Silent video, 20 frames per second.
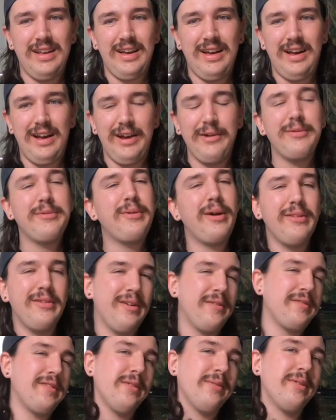I would rather
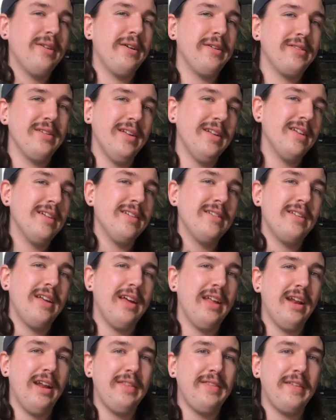have someone else edit,
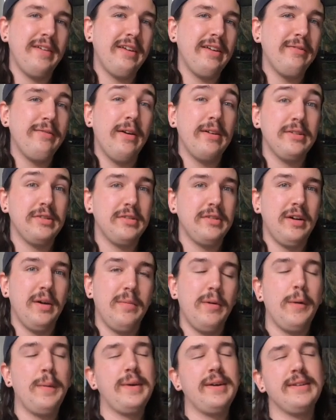and I think eventually I'll
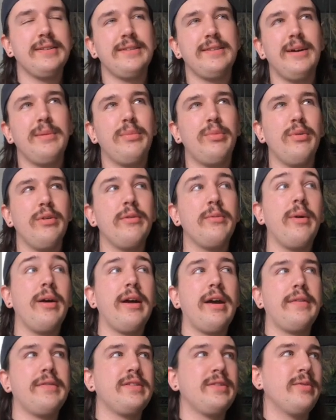probably get to that point where I
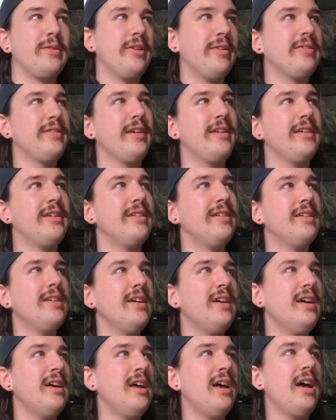have someone else edit.
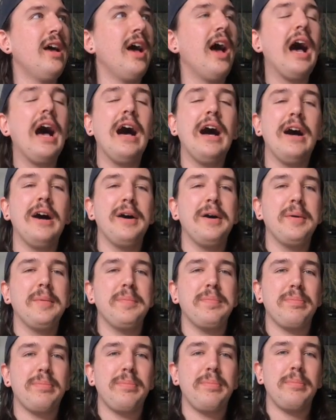
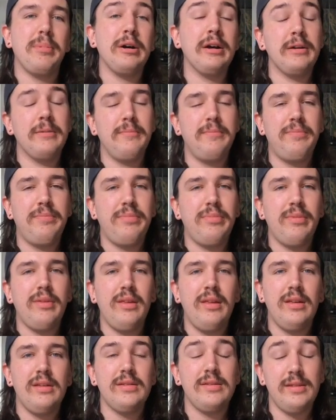But
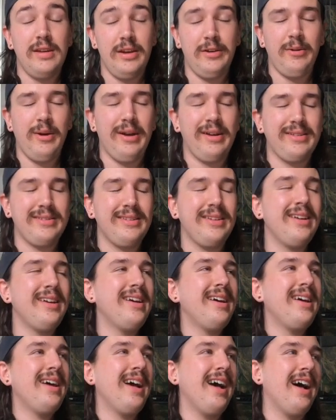snake racks.
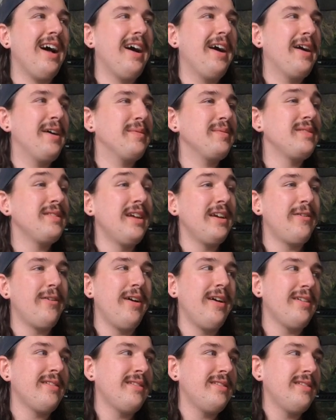Snake
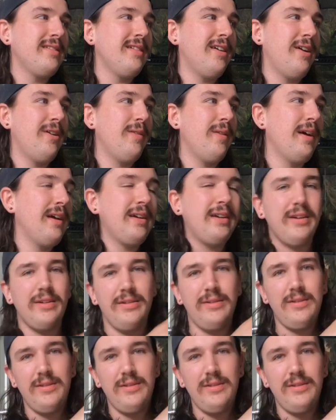racks are like